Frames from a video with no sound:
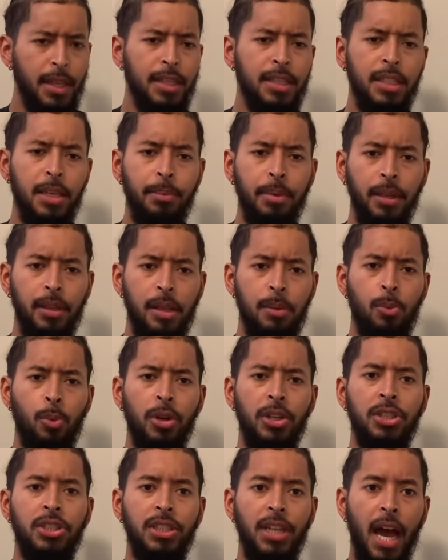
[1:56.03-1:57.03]
typically more
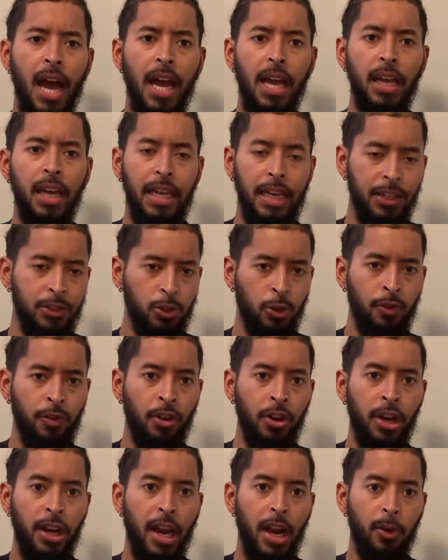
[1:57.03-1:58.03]
shy,
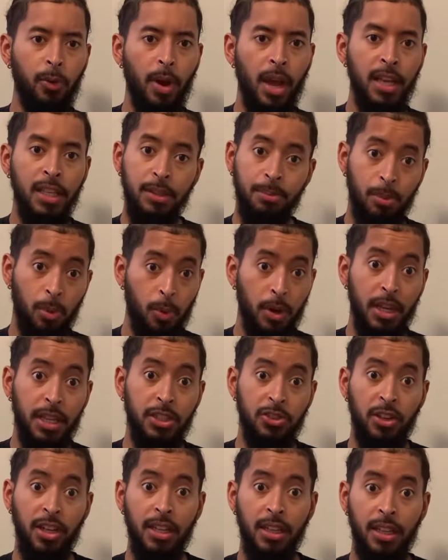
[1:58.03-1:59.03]
introverted at rest, but when
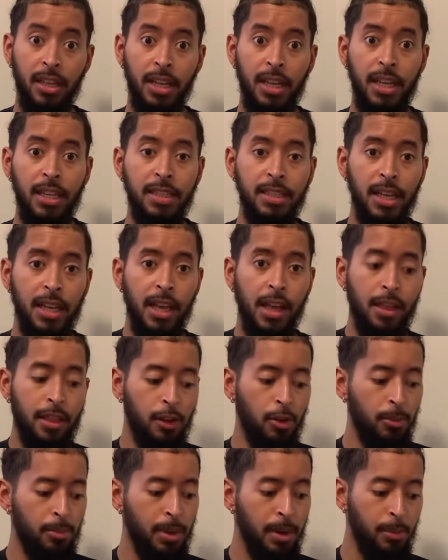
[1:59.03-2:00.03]
adrenaline hits,
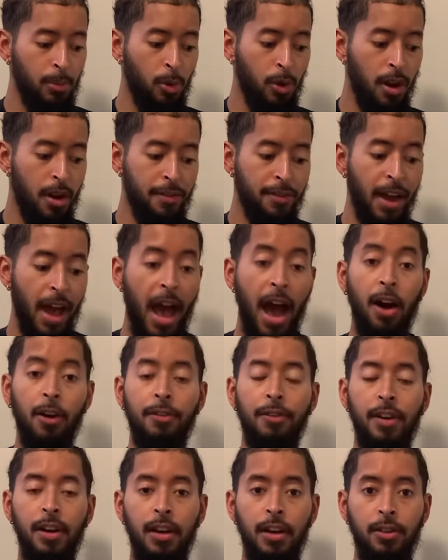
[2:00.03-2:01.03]
they're a bit more of an
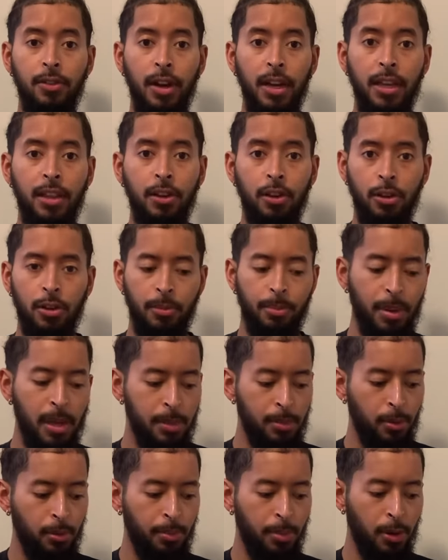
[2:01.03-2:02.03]
alpha, right? They're your
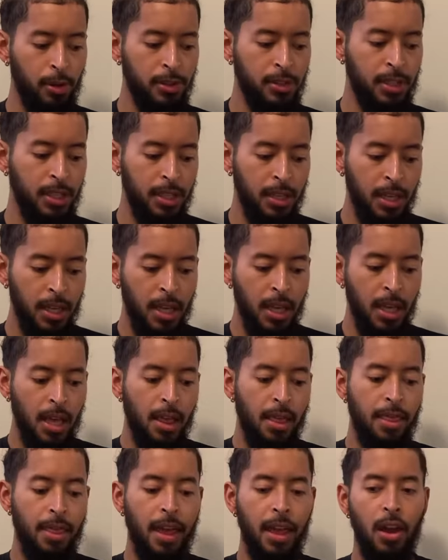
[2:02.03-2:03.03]
people person.
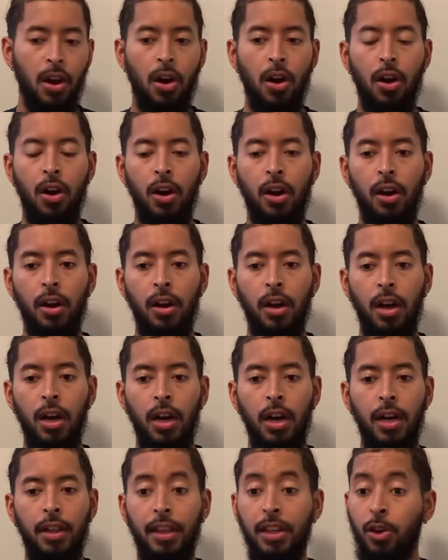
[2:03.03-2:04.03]
They
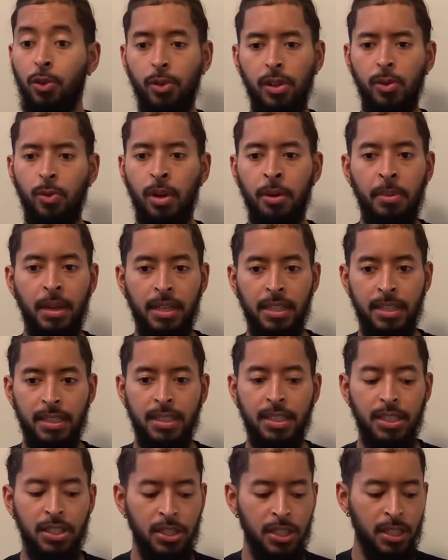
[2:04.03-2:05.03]
don't really want to make
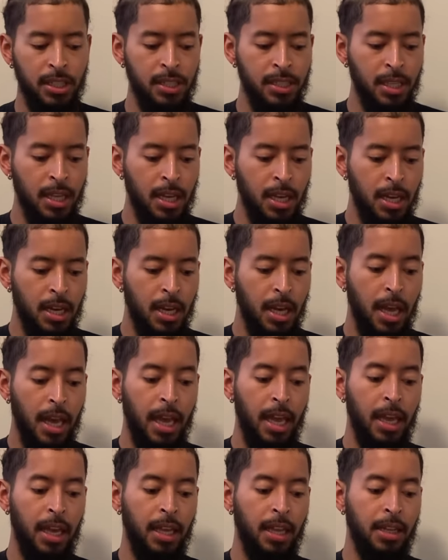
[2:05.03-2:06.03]
decisions,
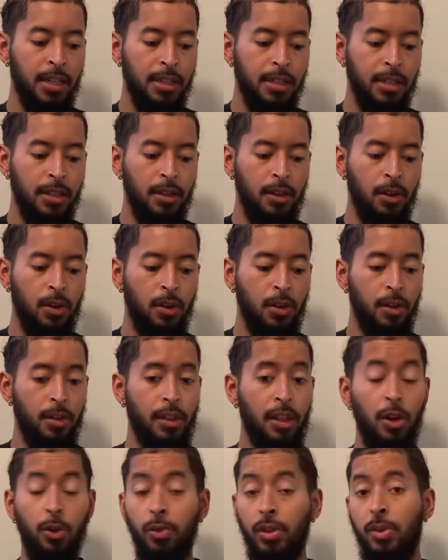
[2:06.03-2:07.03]
and they
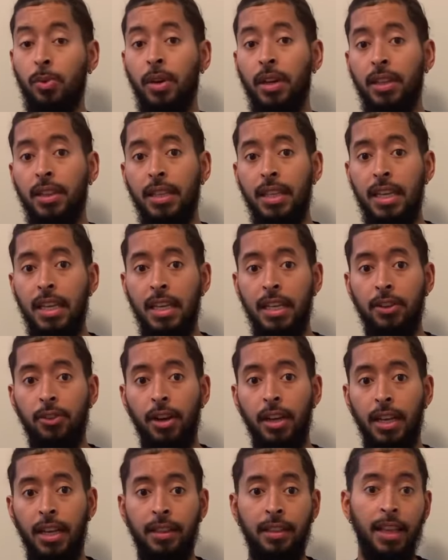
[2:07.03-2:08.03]
don't really want to lead,
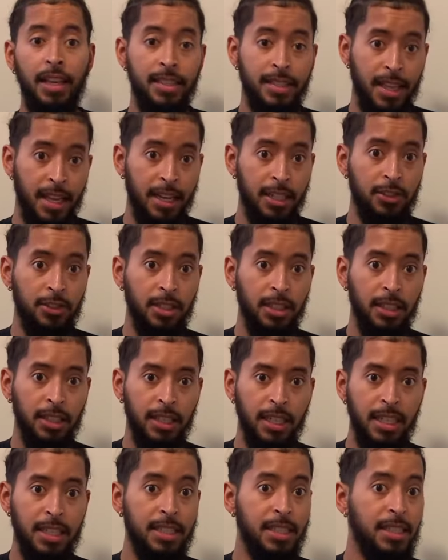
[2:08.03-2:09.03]
right? Unless that adrenaline
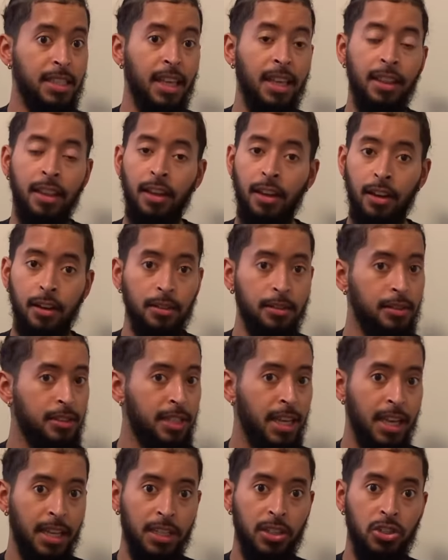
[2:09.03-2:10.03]
hits, then they're
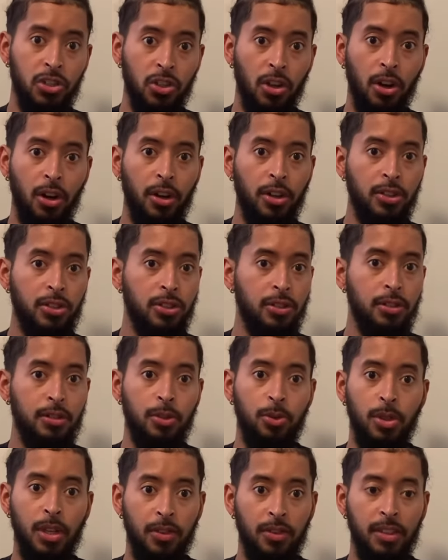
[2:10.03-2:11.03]
taking charge,
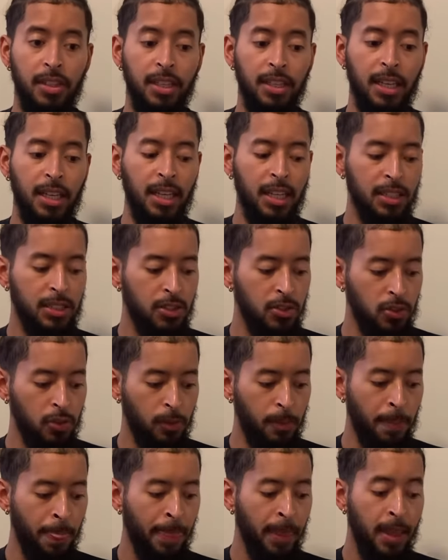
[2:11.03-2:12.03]
doing everything they need to do.
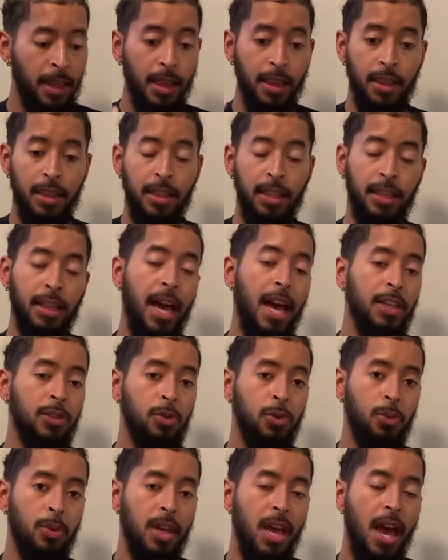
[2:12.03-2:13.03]
And the last
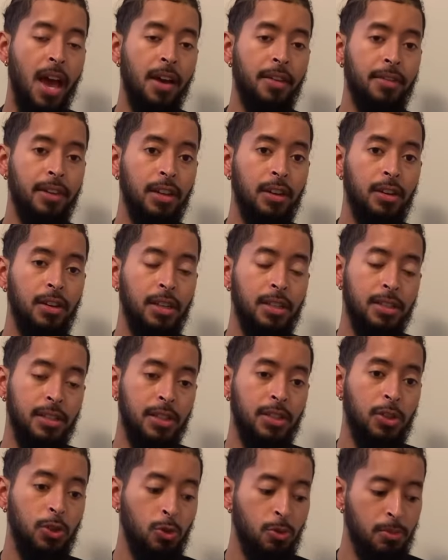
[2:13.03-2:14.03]
one we have here is the
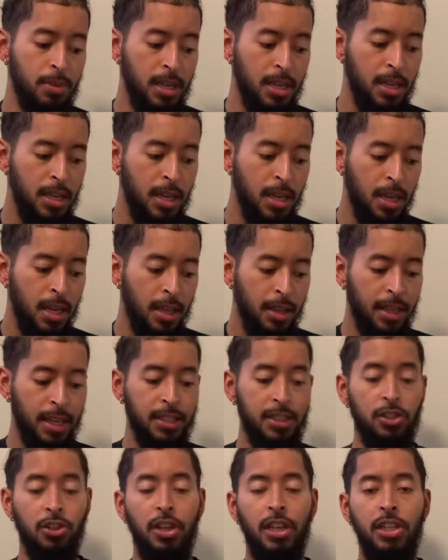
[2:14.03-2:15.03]
2B.
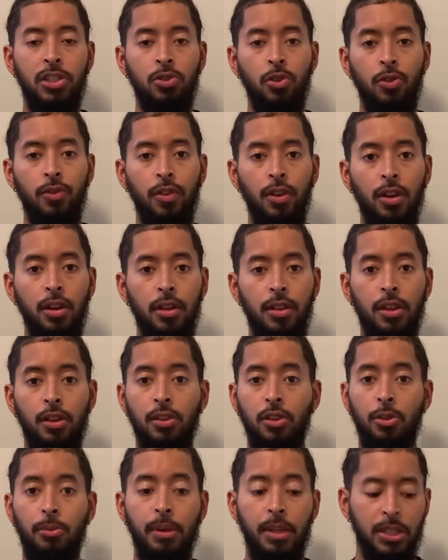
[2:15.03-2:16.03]
That's your introvert. They're a
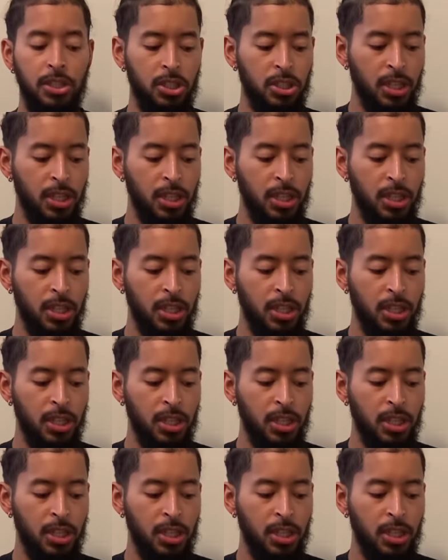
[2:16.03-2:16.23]
little bit